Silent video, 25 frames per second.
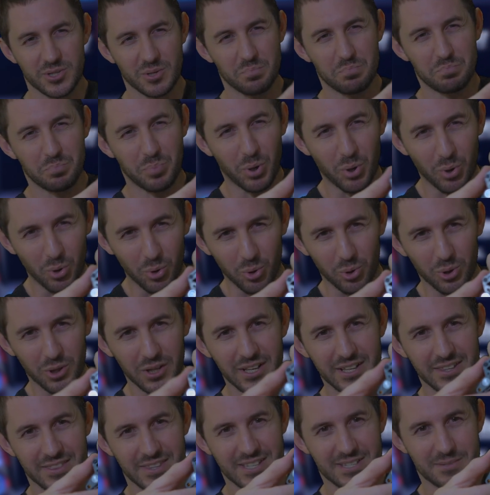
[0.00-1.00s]
pull
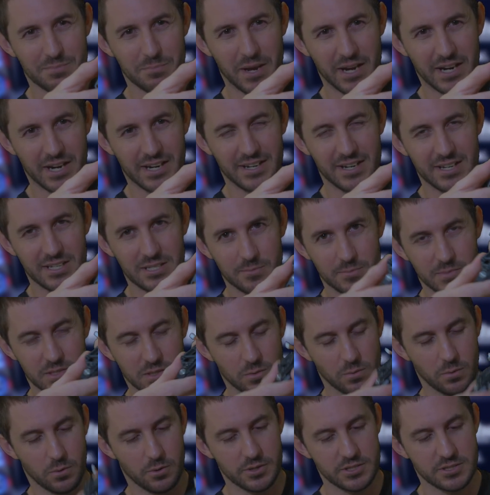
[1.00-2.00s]
this mechanism
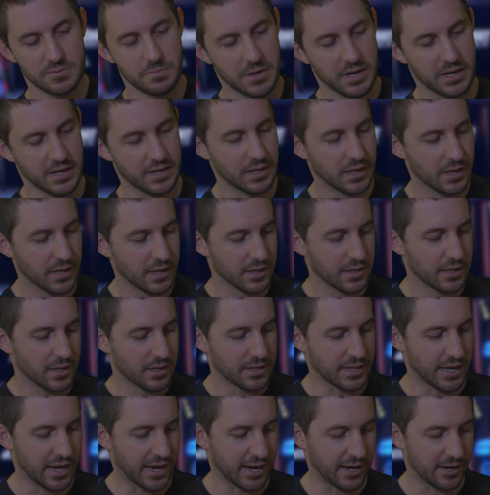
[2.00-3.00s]
towards me.
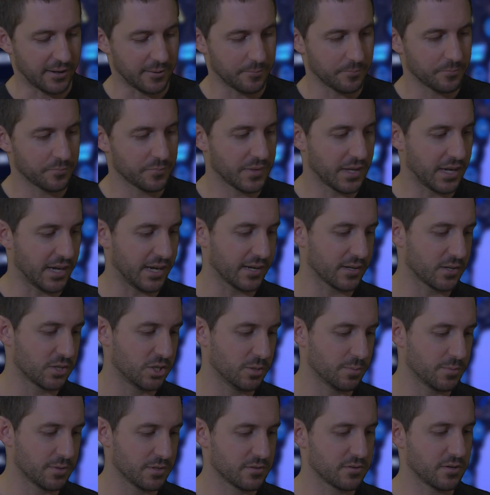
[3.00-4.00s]
Now
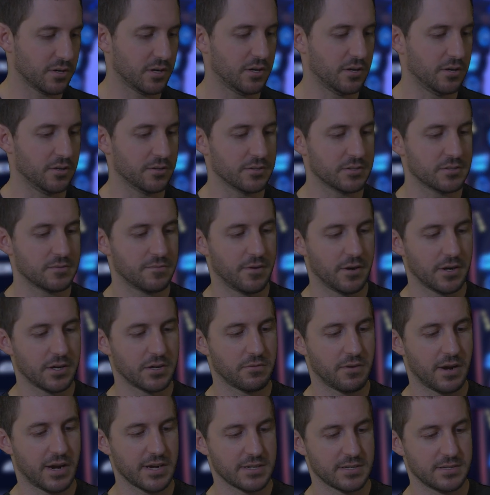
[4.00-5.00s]
Cube Controls very
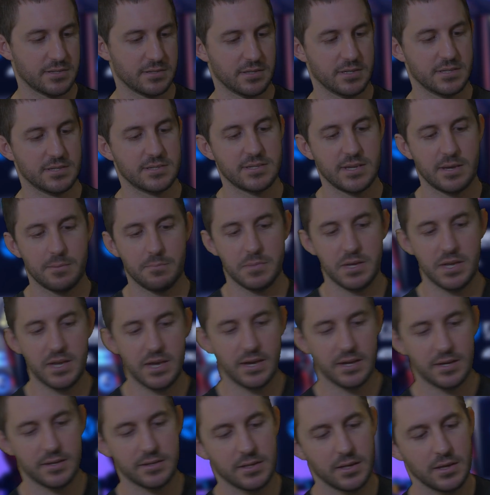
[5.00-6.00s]
graciously sent me
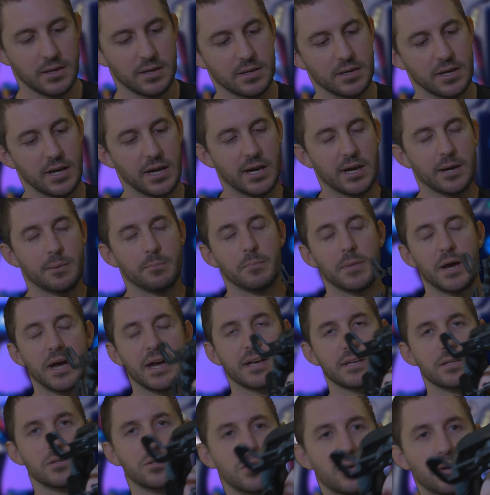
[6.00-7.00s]
out a
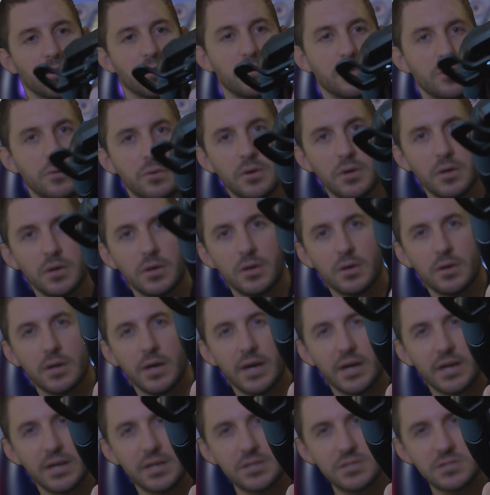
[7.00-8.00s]
new
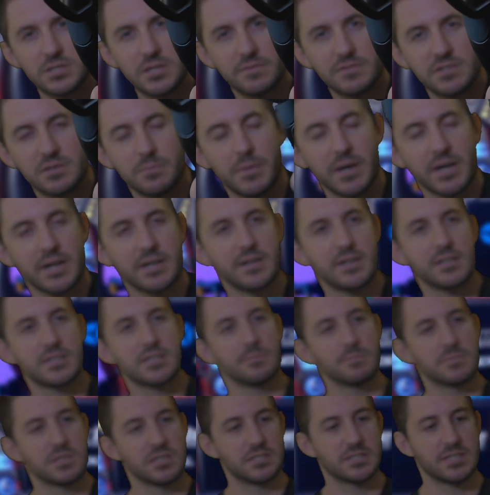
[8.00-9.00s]
shifter
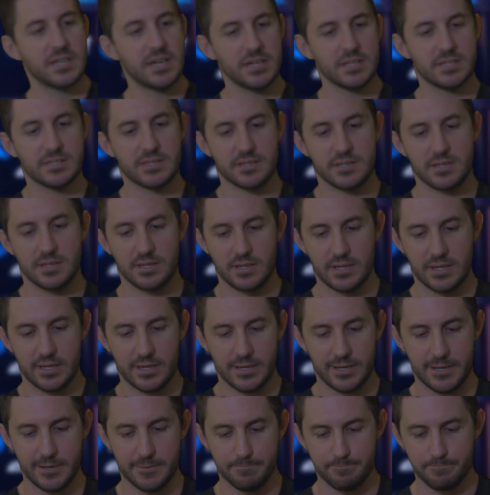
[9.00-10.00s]
mechanism to test.
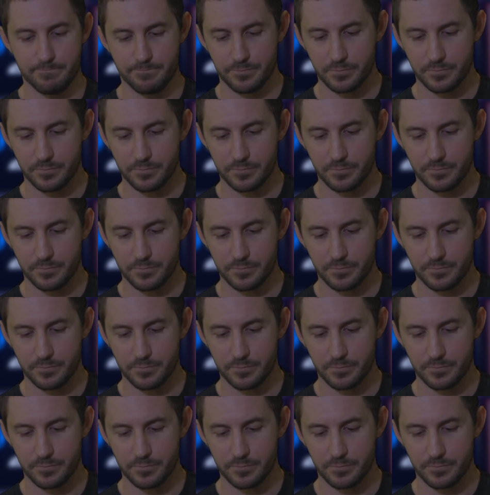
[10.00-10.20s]
I'm